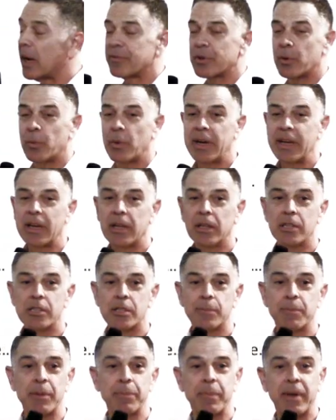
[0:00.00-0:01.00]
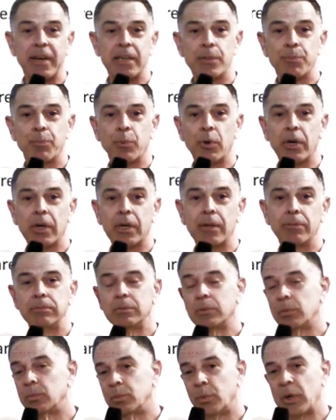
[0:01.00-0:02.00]
after reading Elizabeth Bass's book,
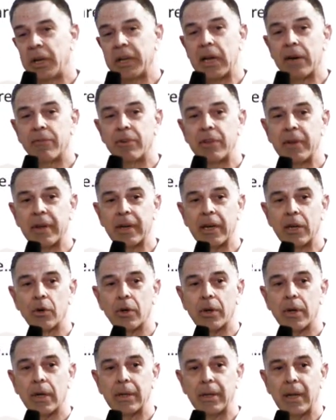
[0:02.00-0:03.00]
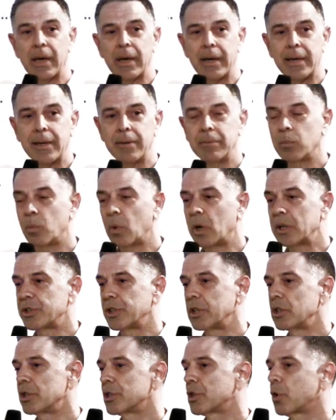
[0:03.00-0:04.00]
reading everything I could online,
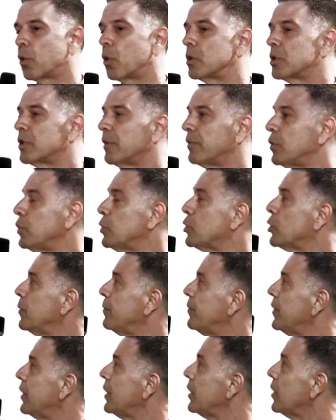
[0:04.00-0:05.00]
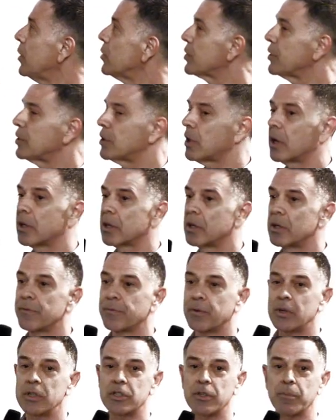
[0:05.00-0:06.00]
watching scores of YouTube videos, and talking to
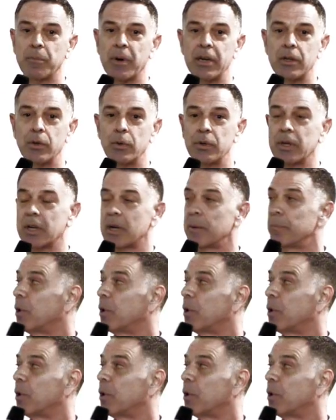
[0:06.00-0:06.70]
friends of mine who've done